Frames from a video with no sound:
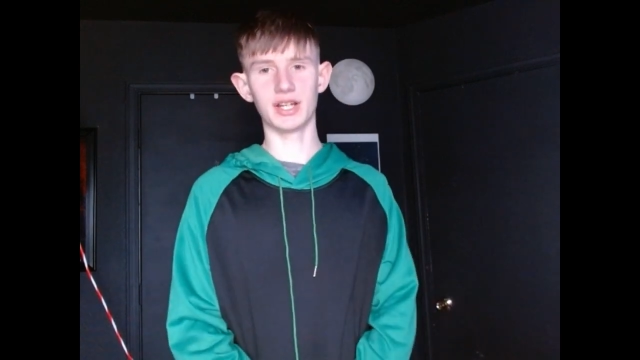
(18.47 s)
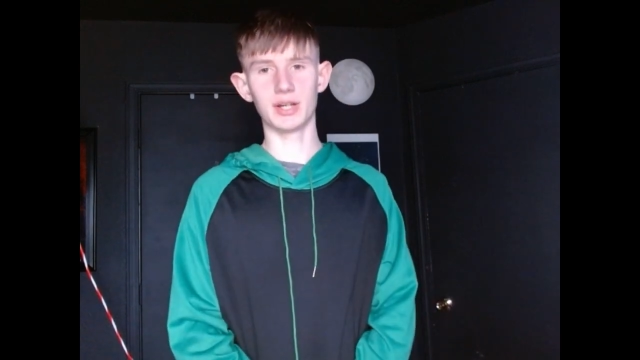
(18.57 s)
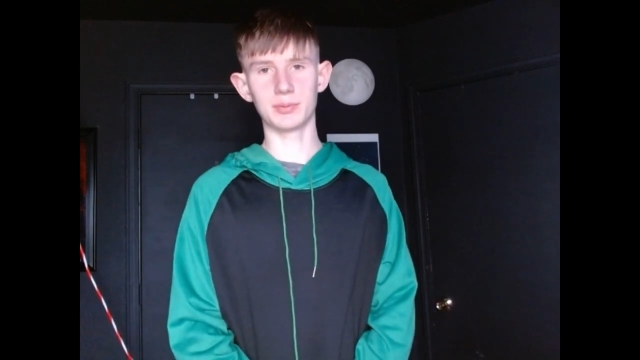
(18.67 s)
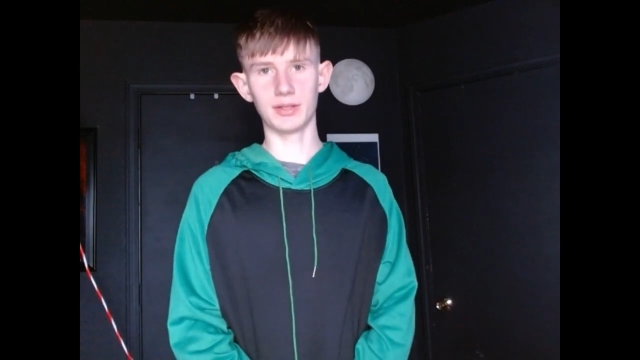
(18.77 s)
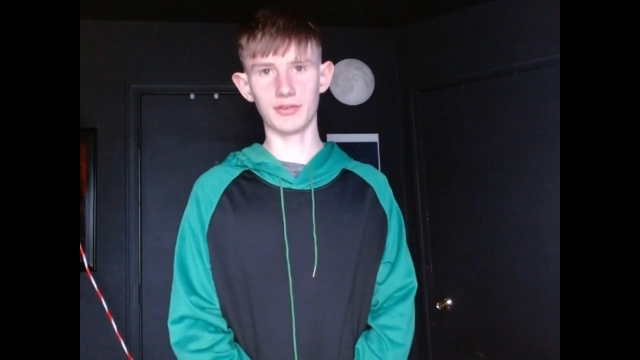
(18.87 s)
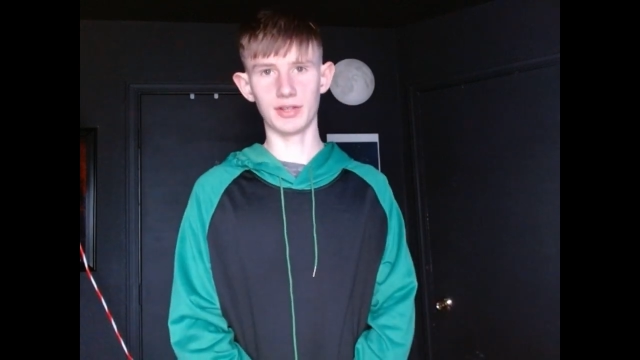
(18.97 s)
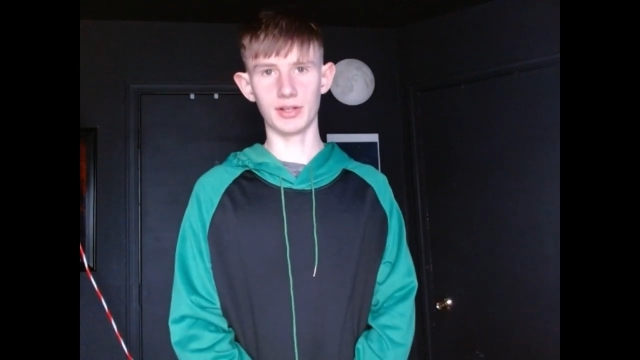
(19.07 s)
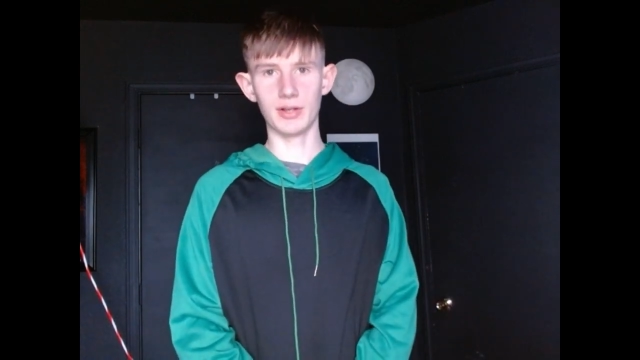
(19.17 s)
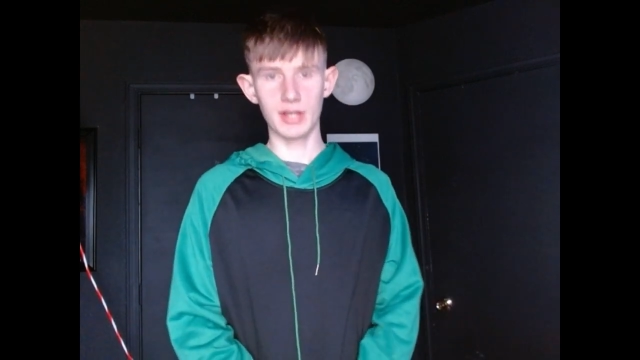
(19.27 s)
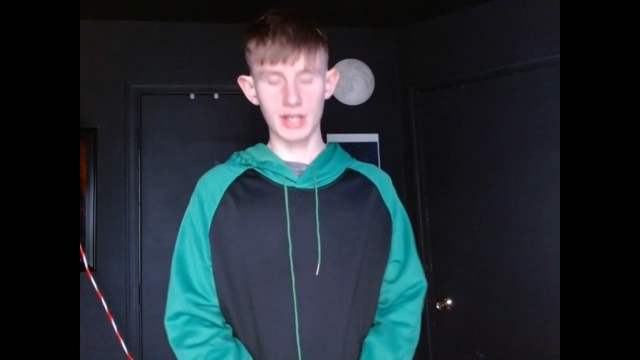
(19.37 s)
update video.
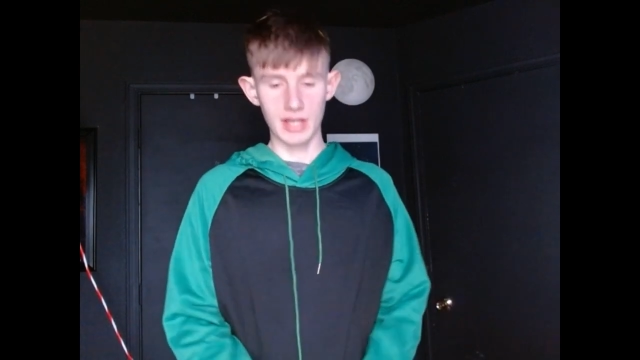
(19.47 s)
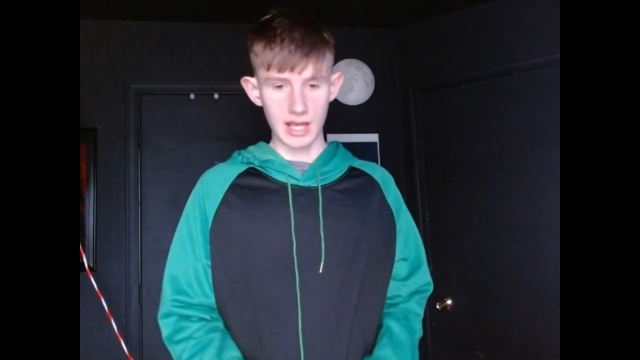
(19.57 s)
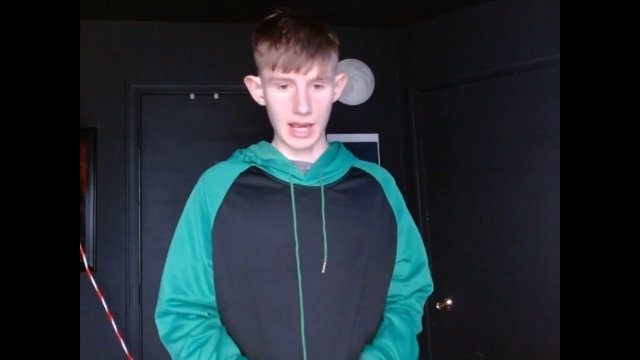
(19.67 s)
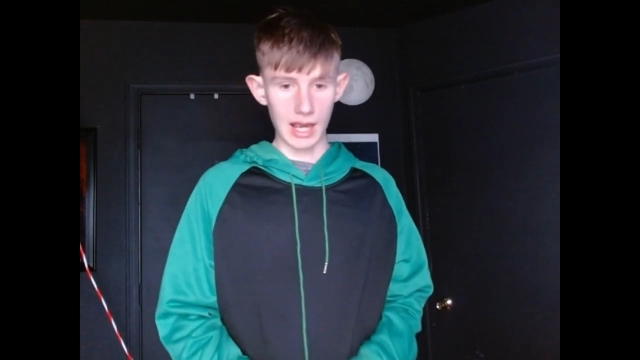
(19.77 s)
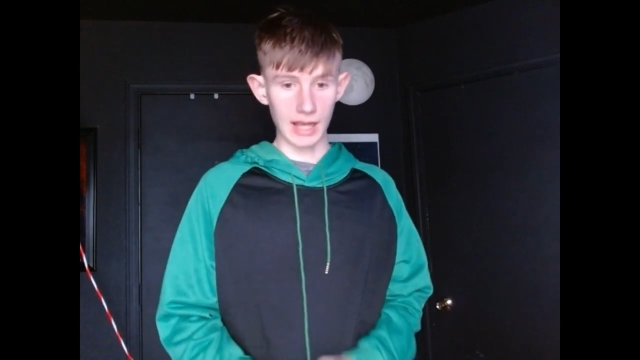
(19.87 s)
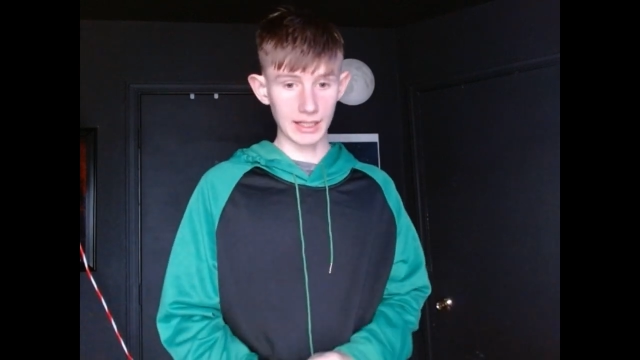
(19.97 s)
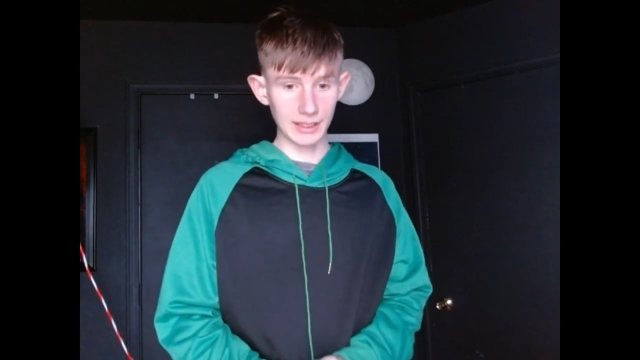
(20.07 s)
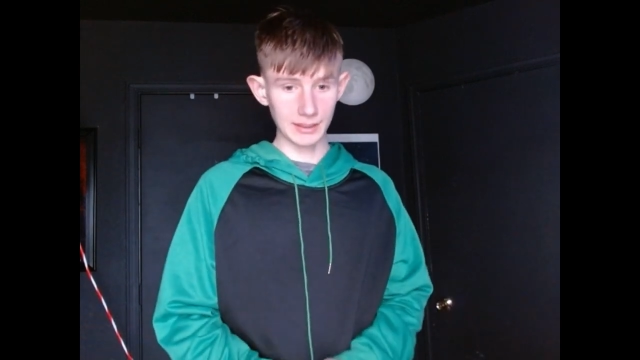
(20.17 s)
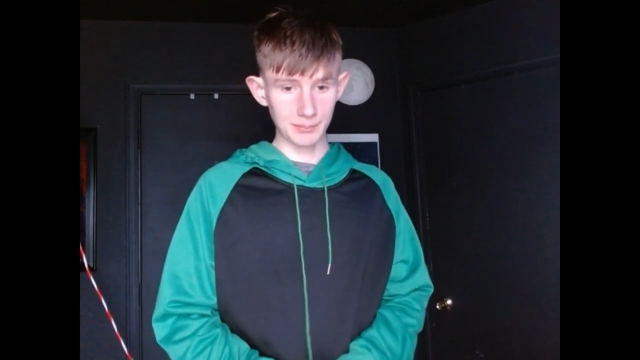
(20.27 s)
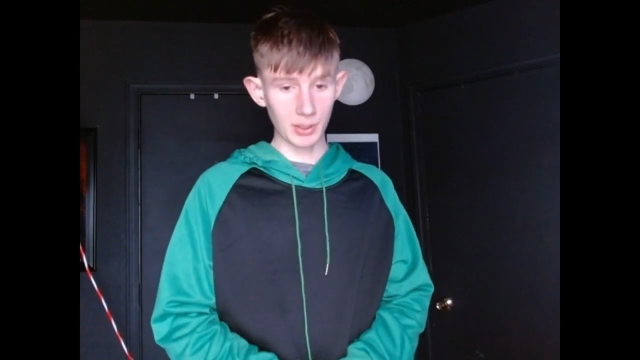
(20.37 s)

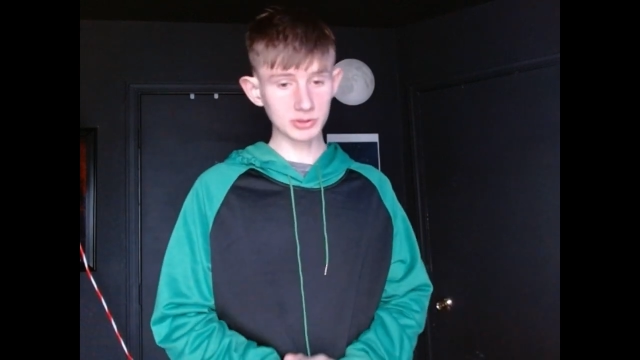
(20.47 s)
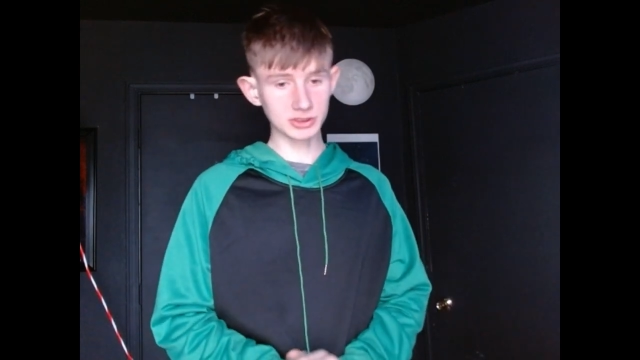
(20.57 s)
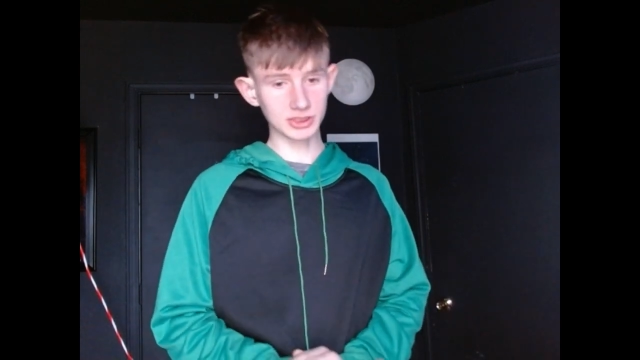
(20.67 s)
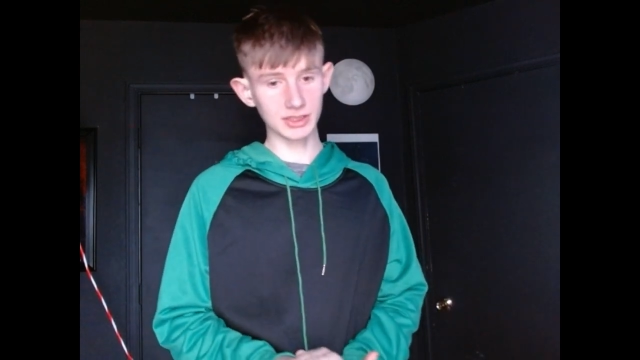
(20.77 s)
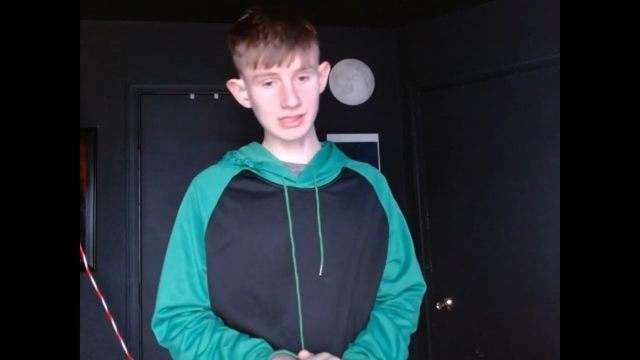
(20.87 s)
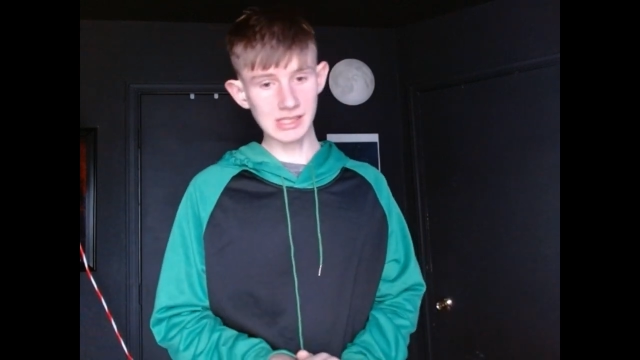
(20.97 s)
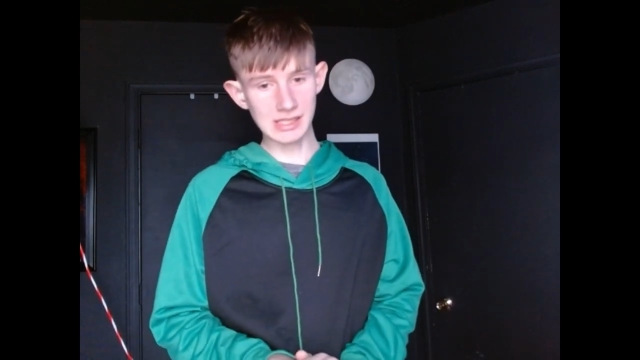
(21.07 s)
I posted,